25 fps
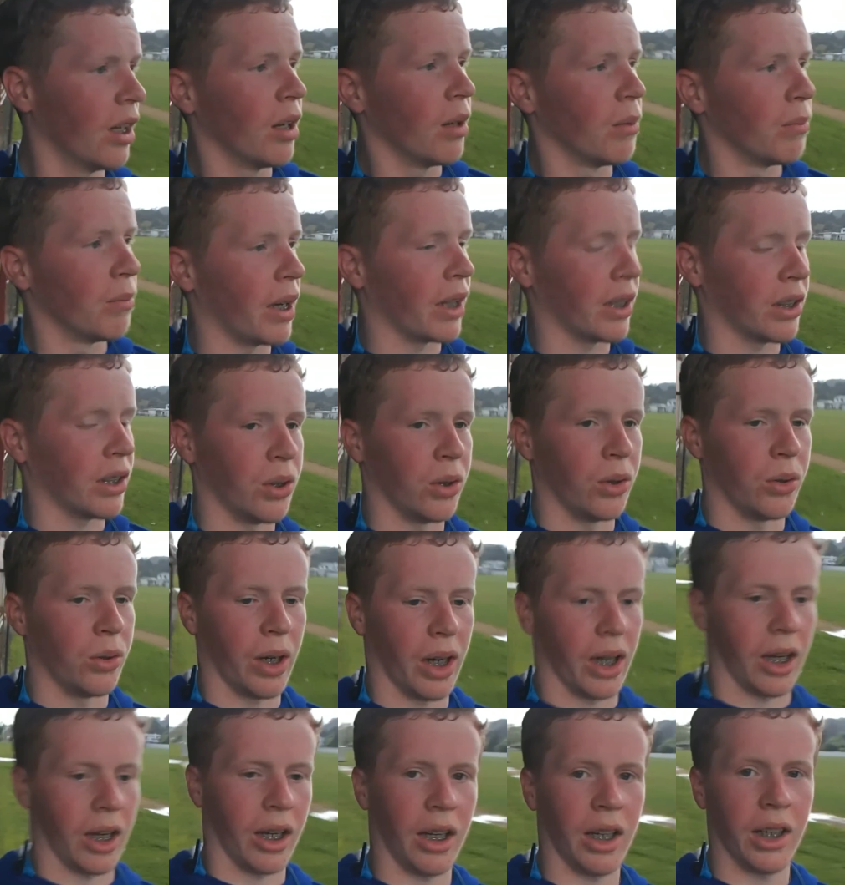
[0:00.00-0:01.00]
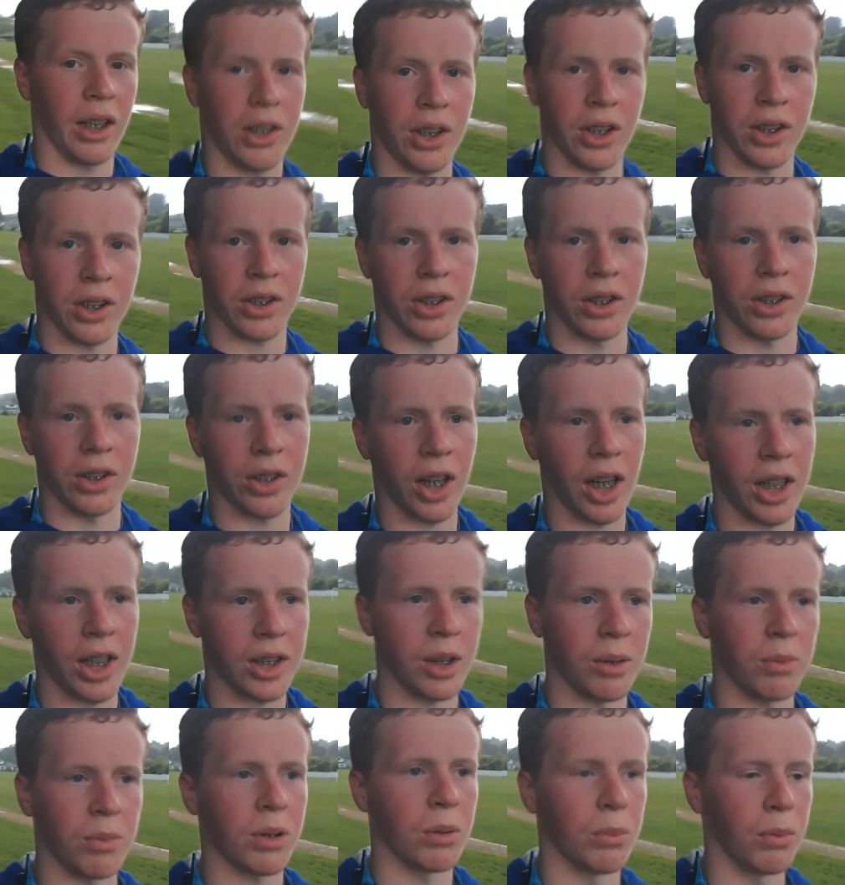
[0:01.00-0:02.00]
back to uh, chest and
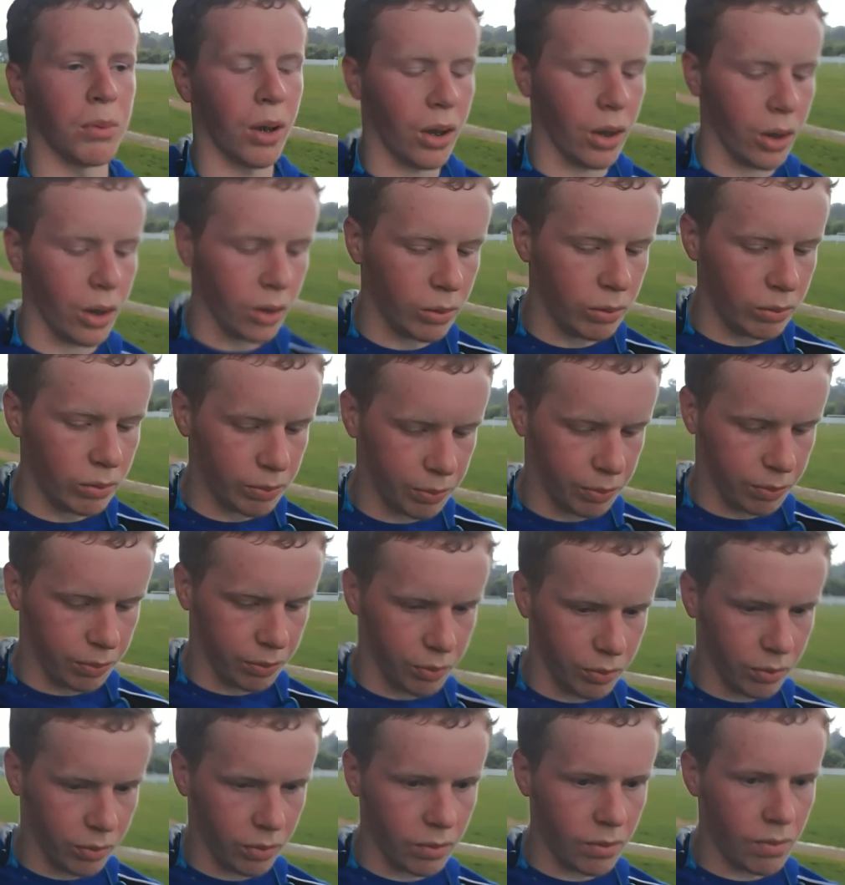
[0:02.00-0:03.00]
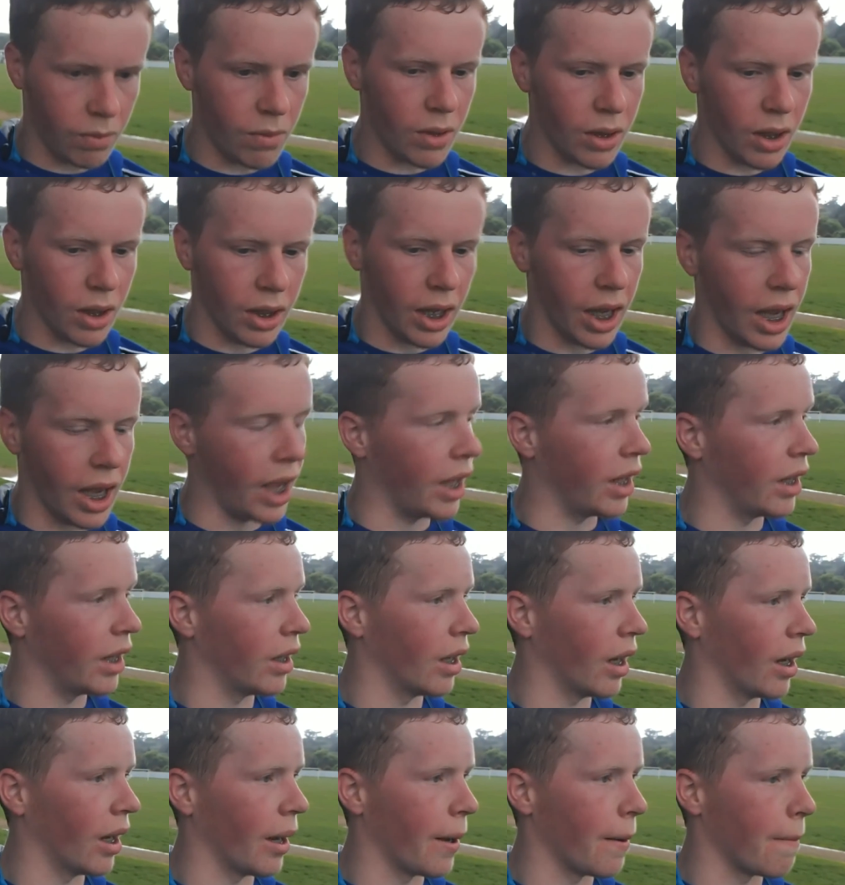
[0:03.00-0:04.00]
triceps tomorrow. And
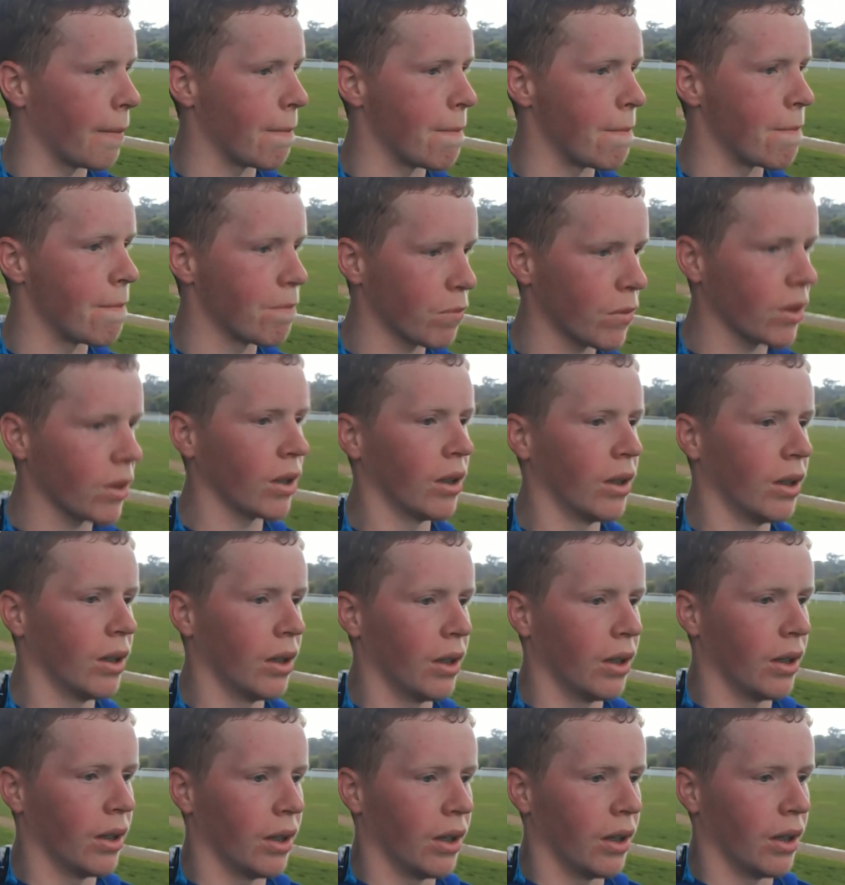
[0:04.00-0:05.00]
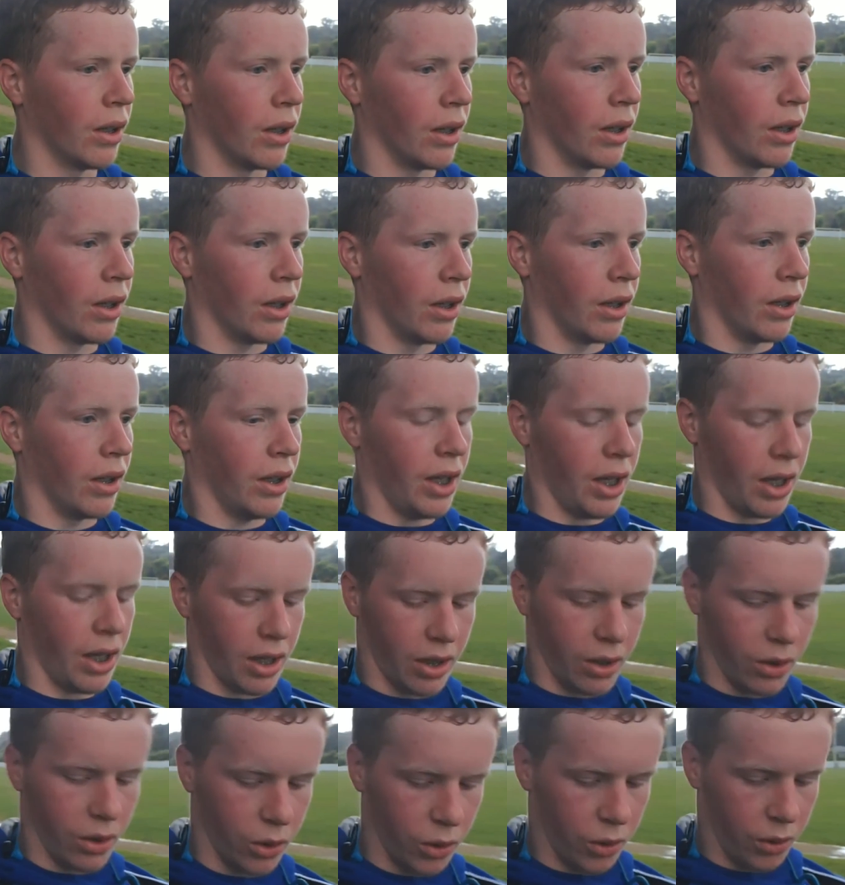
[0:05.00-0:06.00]
um, yeah,
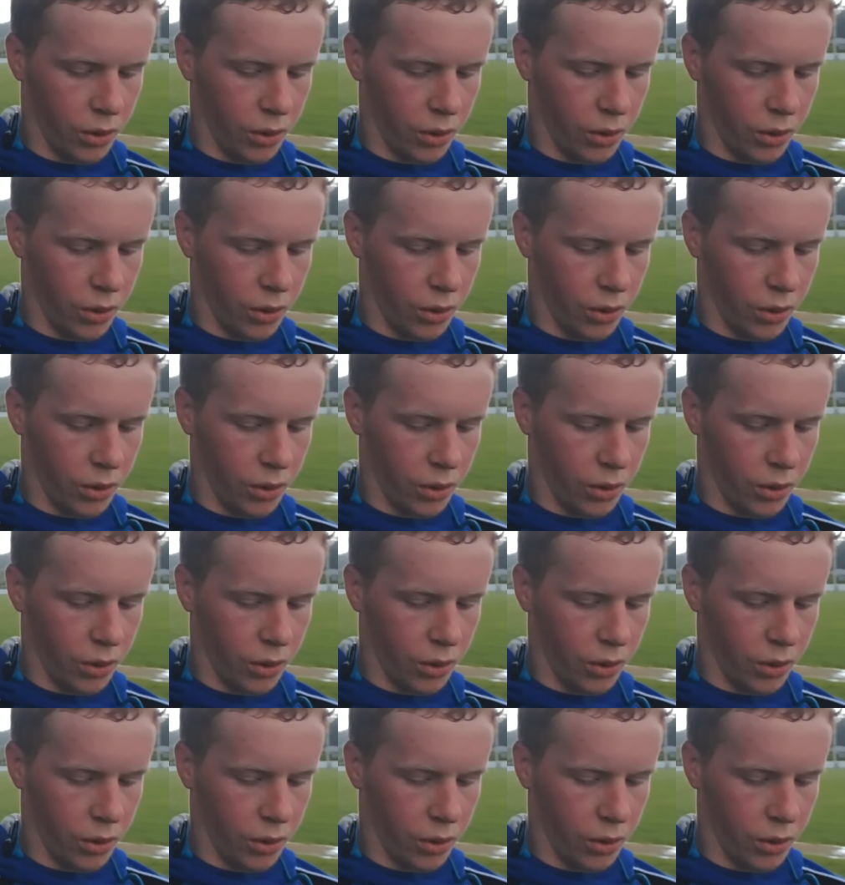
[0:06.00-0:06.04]
all